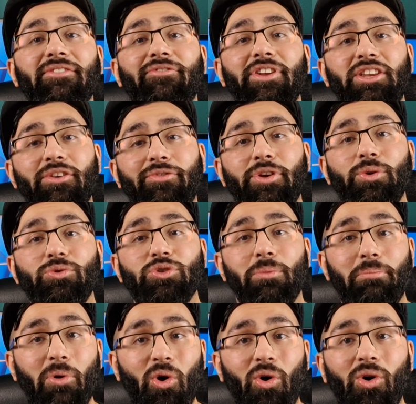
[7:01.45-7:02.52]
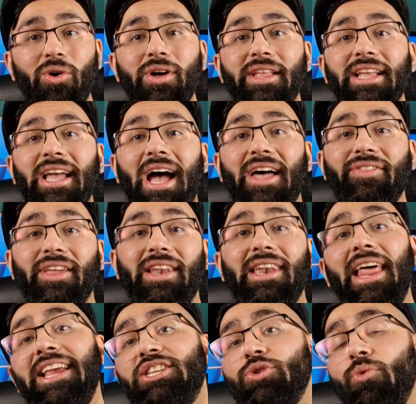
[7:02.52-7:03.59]
video views or more, and then
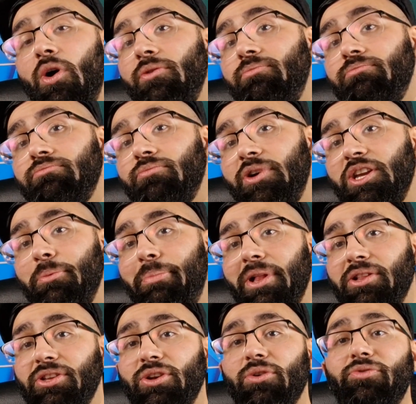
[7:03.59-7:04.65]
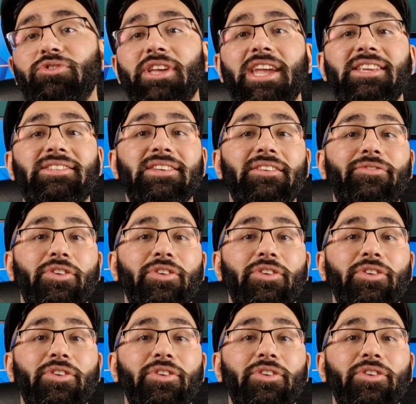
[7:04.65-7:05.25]
later on, when you build enough data for